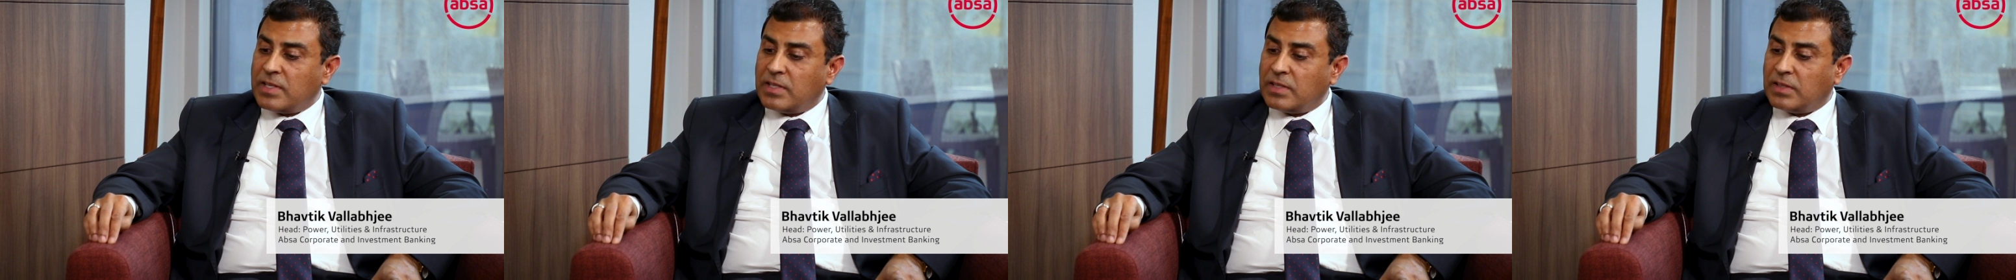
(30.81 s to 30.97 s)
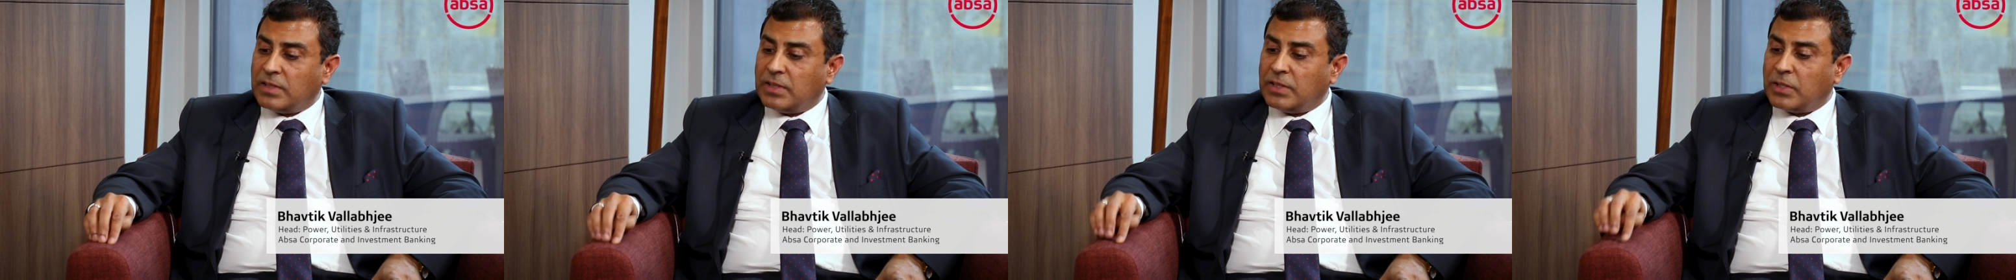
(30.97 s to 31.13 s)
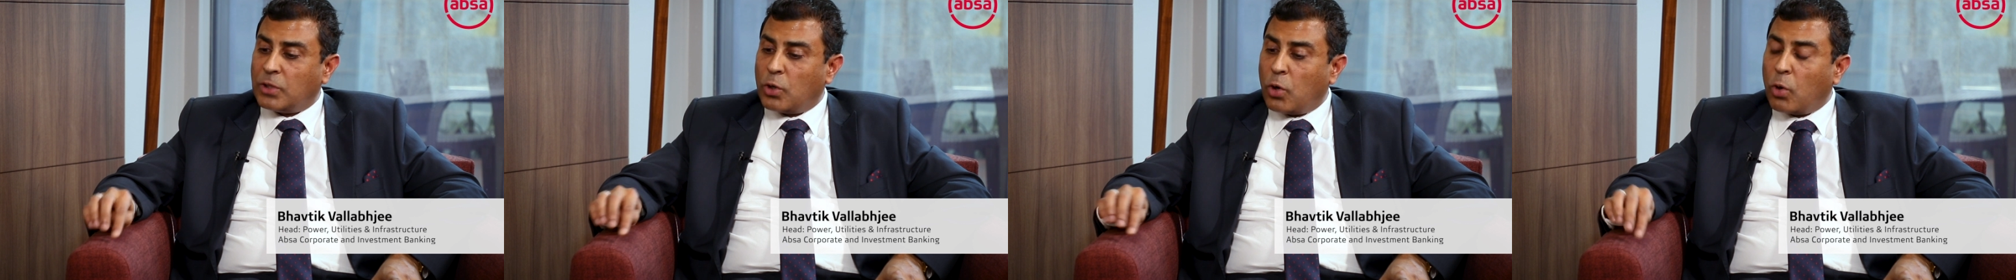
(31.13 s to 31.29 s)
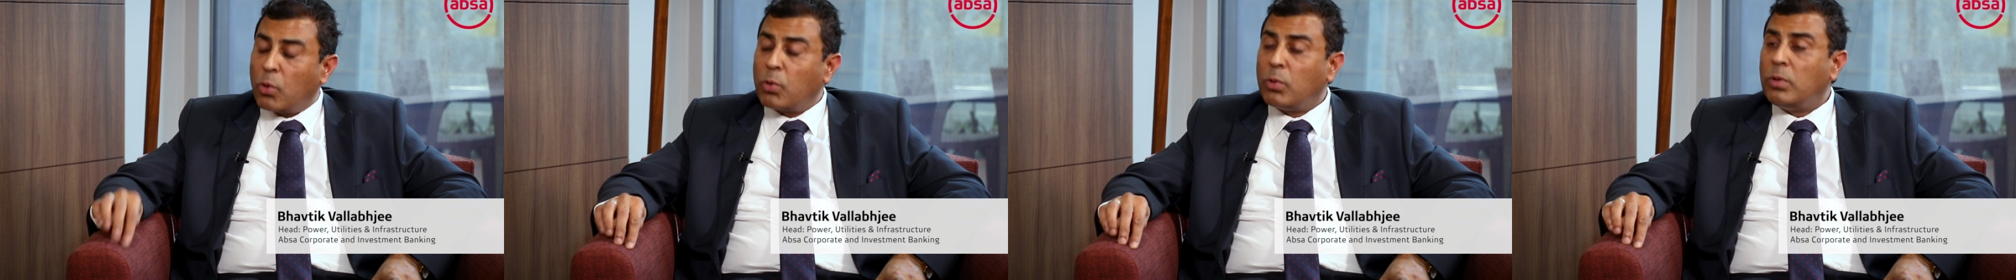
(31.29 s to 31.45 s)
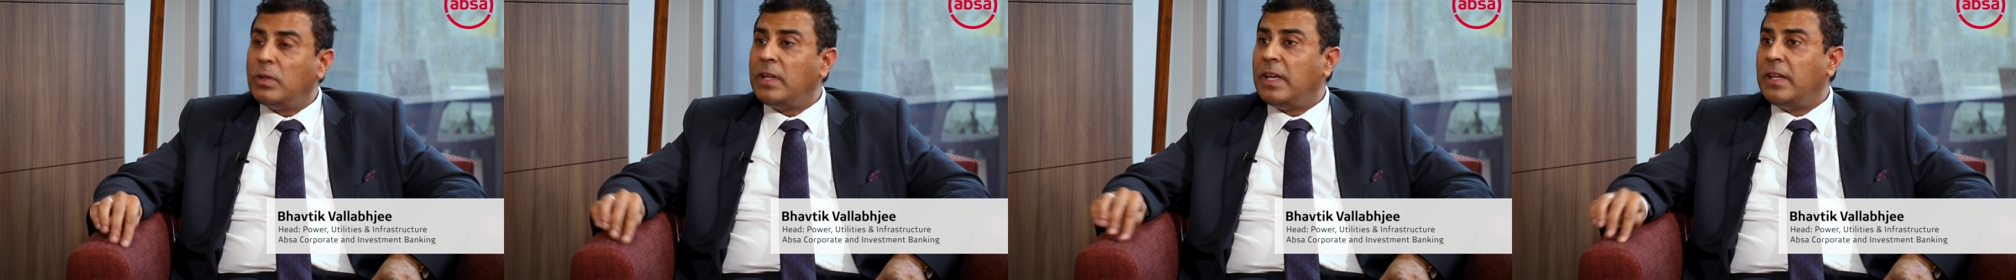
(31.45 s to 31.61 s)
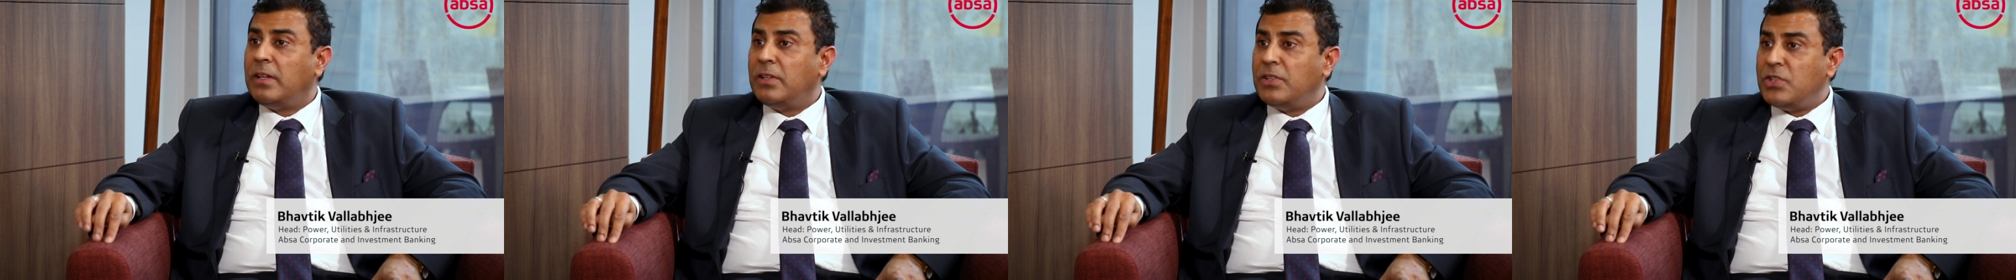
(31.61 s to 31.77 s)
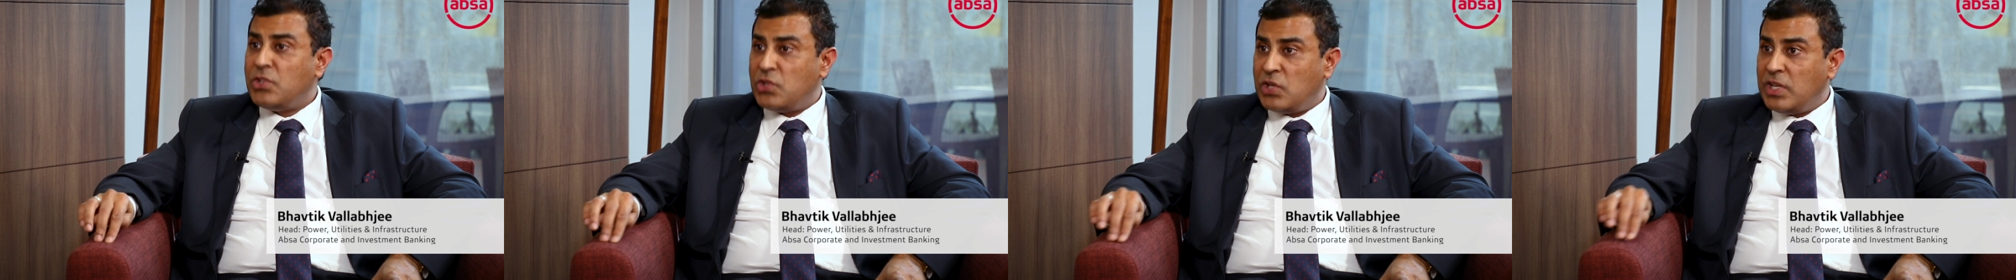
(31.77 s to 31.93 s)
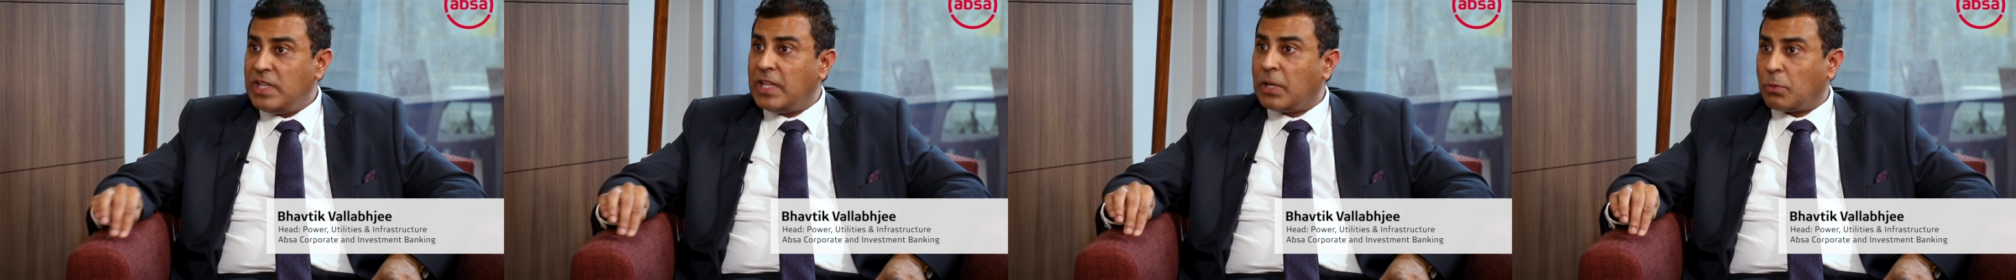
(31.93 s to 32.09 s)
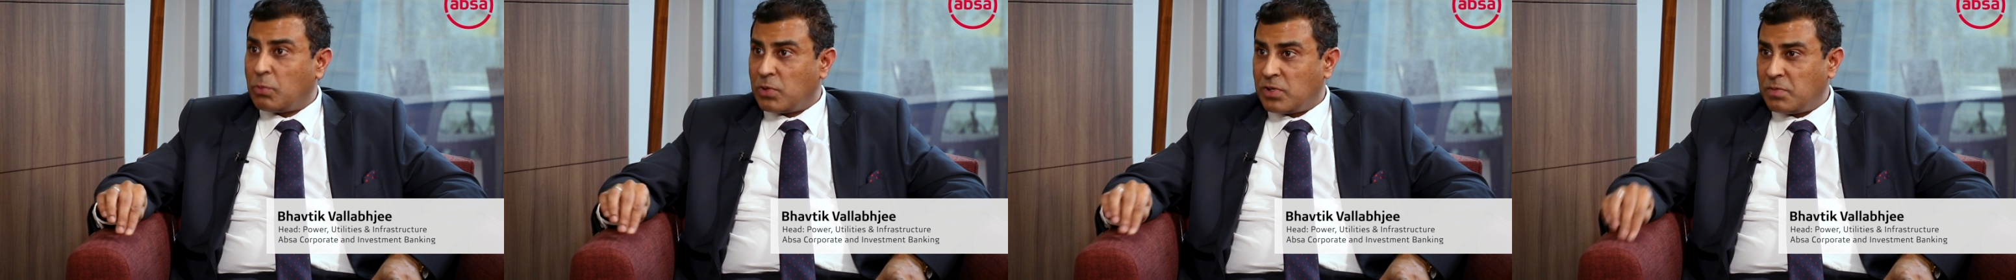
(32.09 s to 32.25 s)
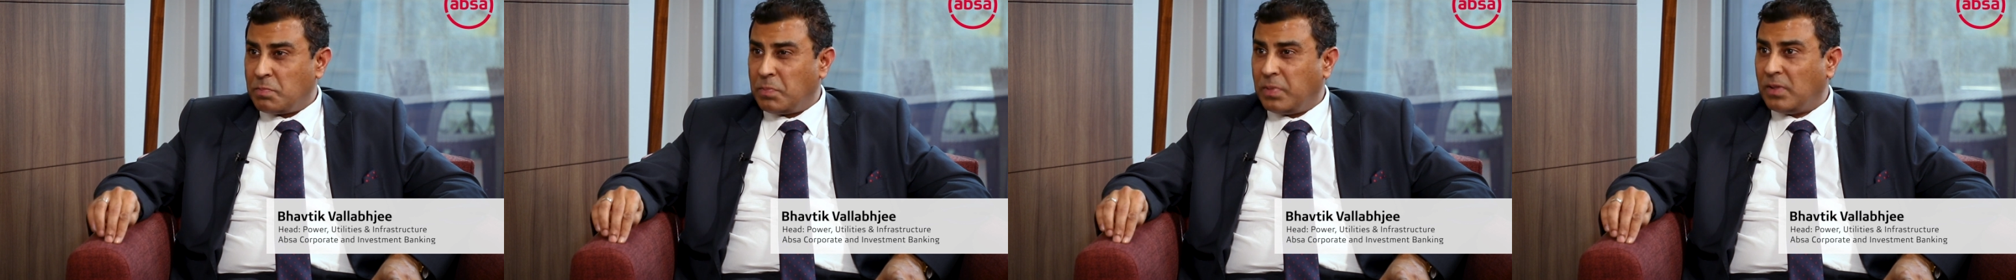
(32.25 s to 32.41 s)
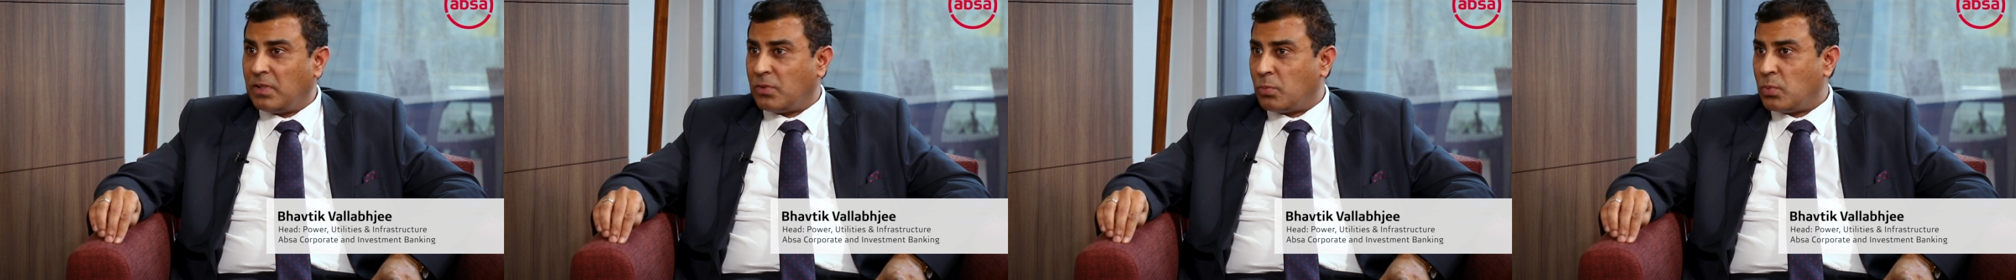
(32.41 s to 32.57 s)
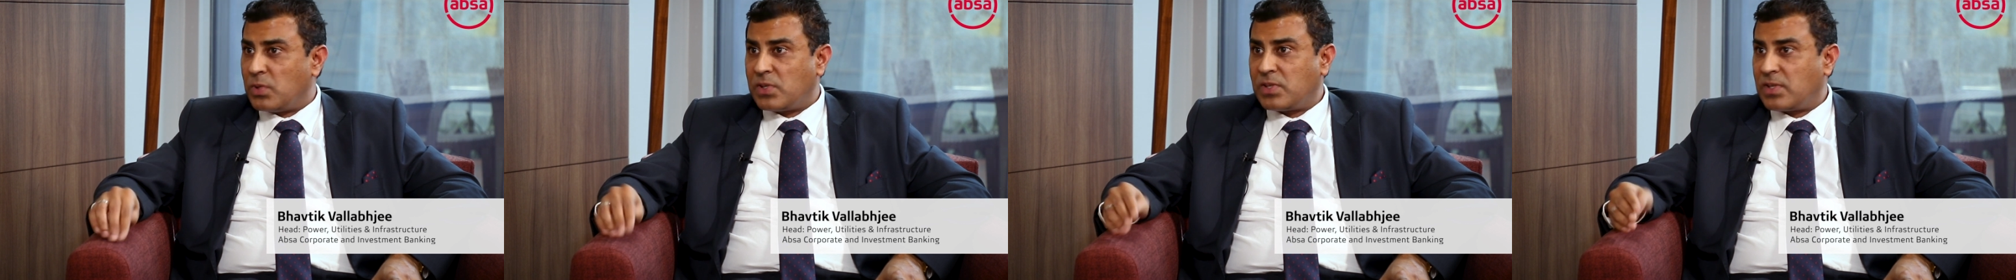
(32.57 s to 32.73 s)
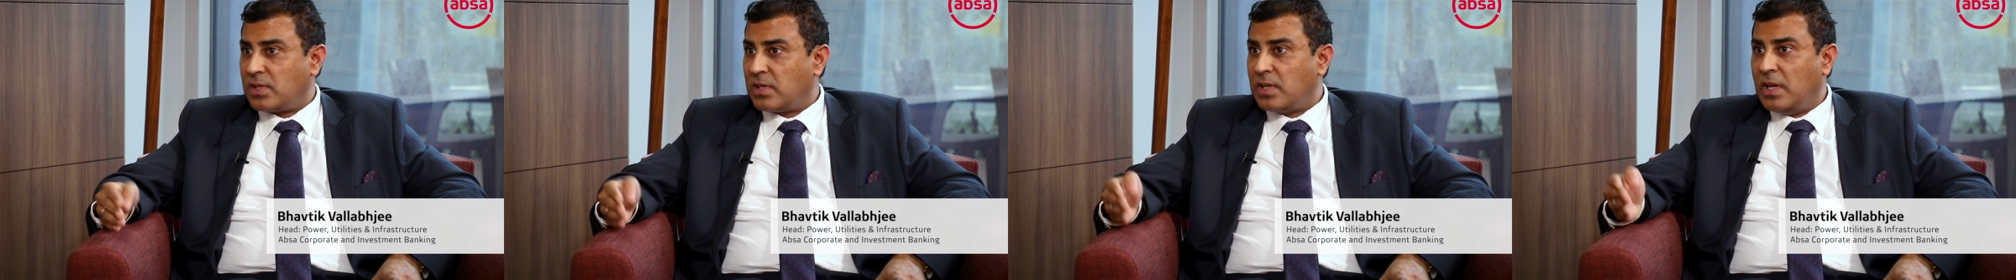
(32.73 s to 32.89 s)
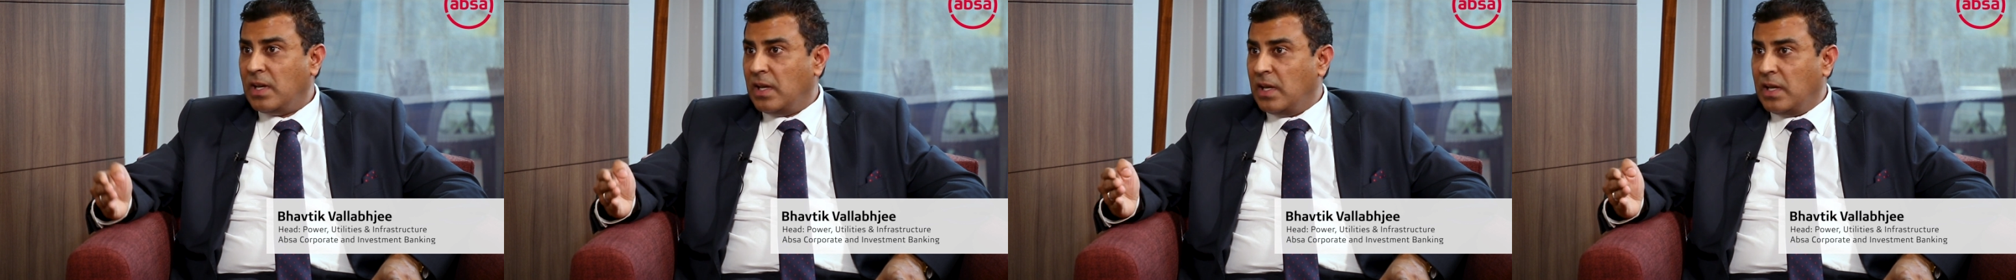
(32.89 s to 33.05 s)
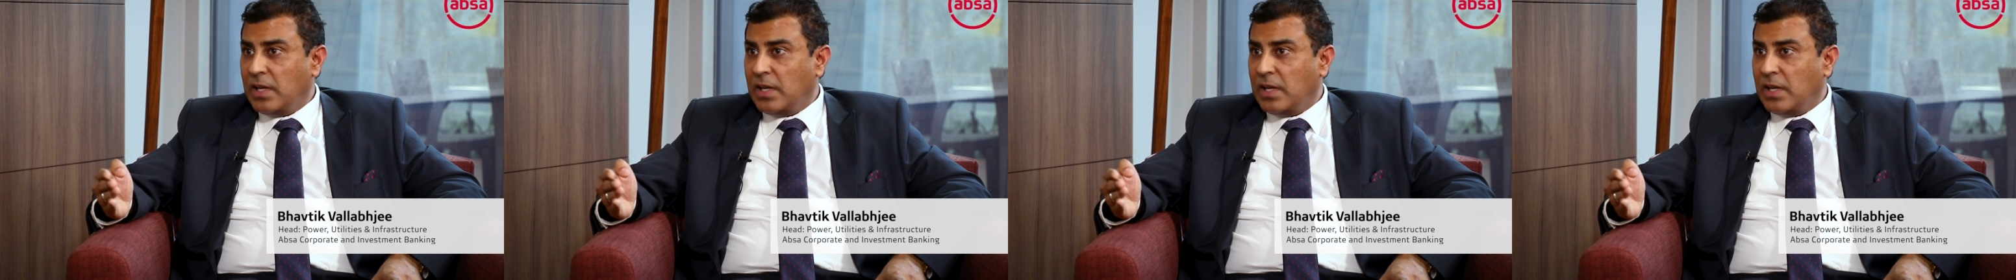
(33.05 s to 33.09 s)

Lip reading: the Coral LNG that was built was,